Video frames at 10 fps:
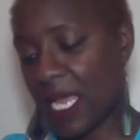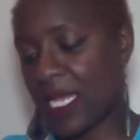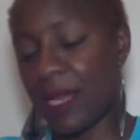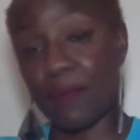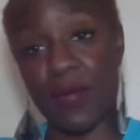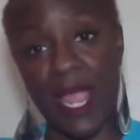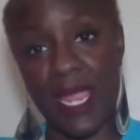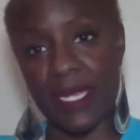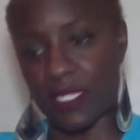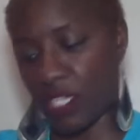Number
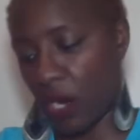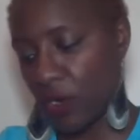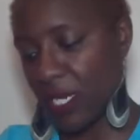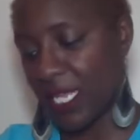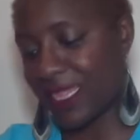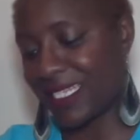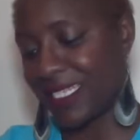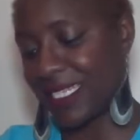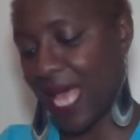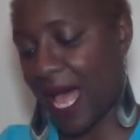eight, turning the
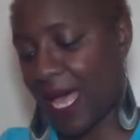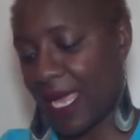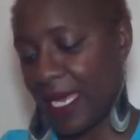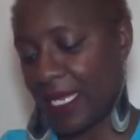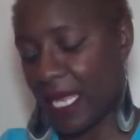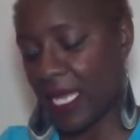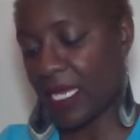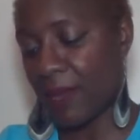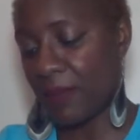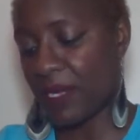tide.
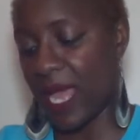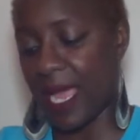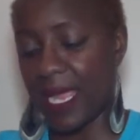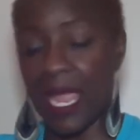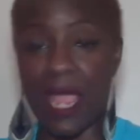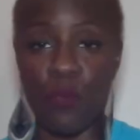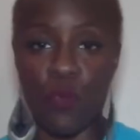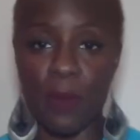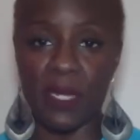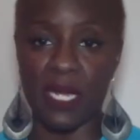Number nine, a
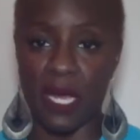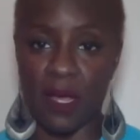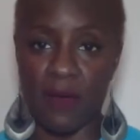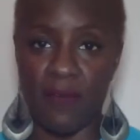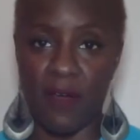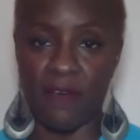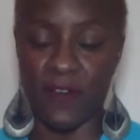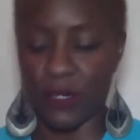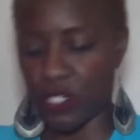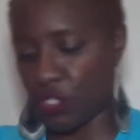woman of
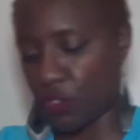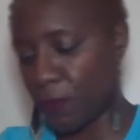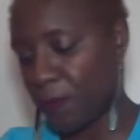virtue.